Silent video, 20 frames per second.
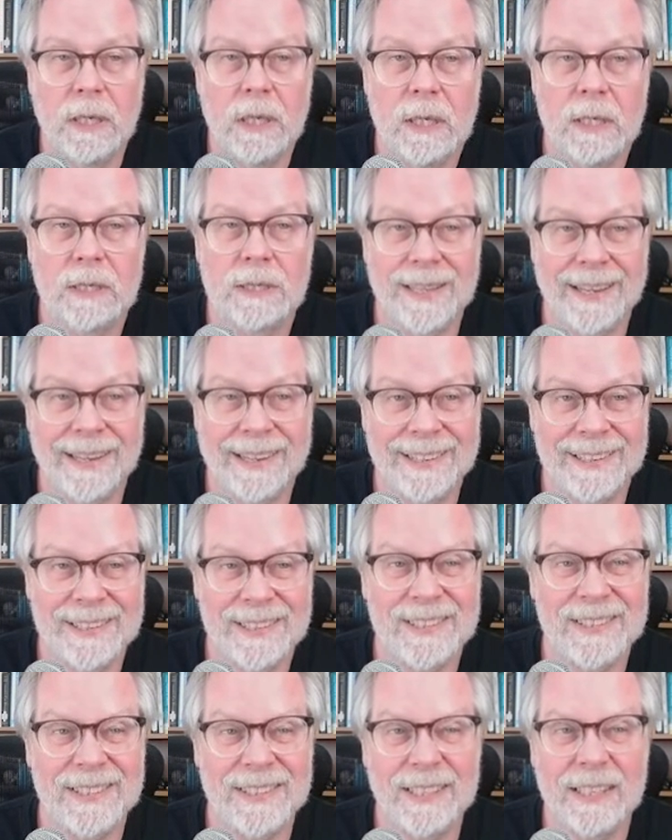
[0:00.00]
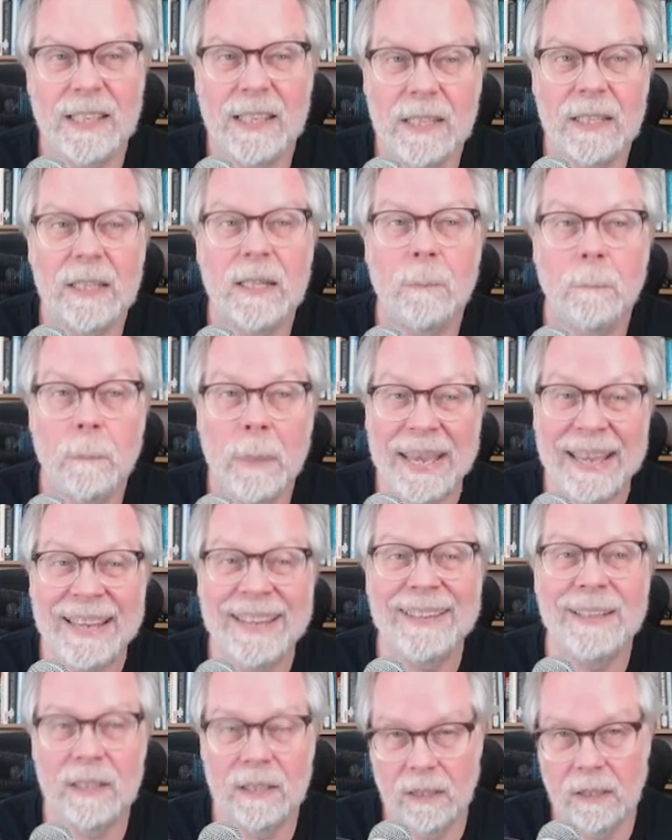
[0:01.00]
scientists that
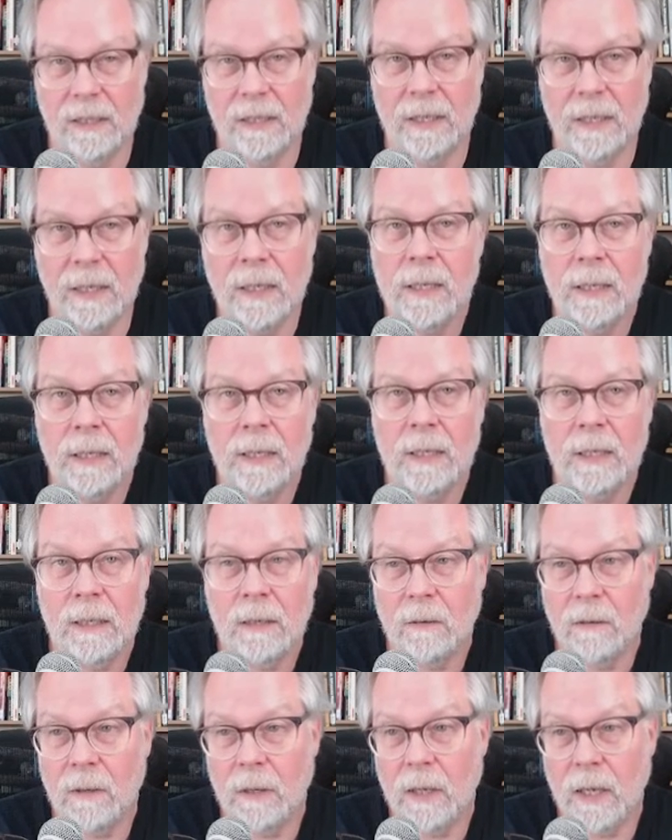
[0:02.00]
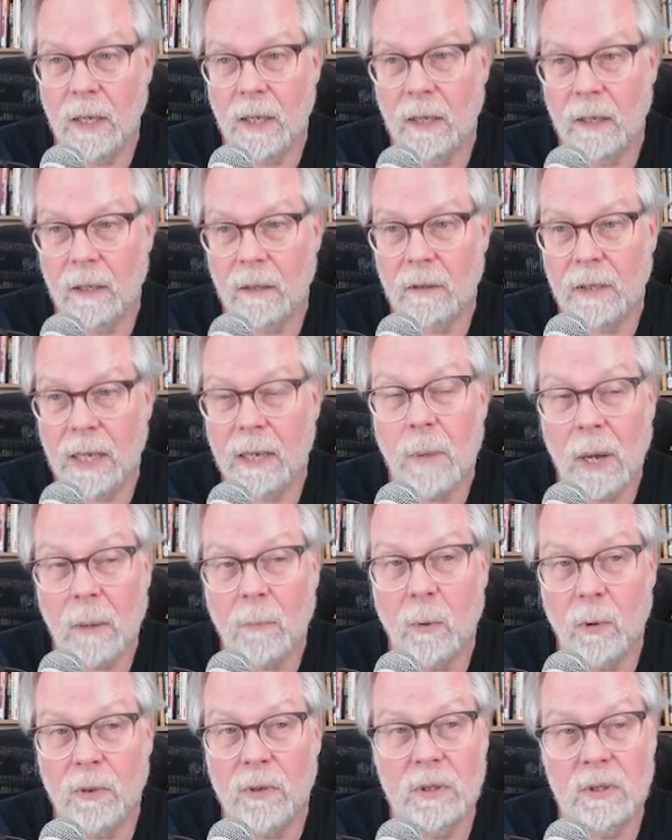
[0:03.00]
independently came up
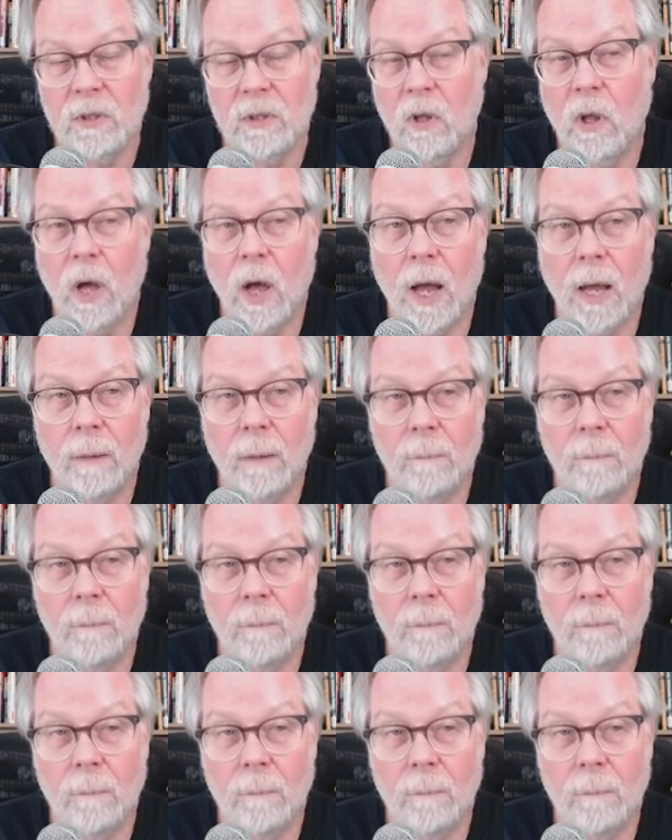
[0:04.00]
with this law.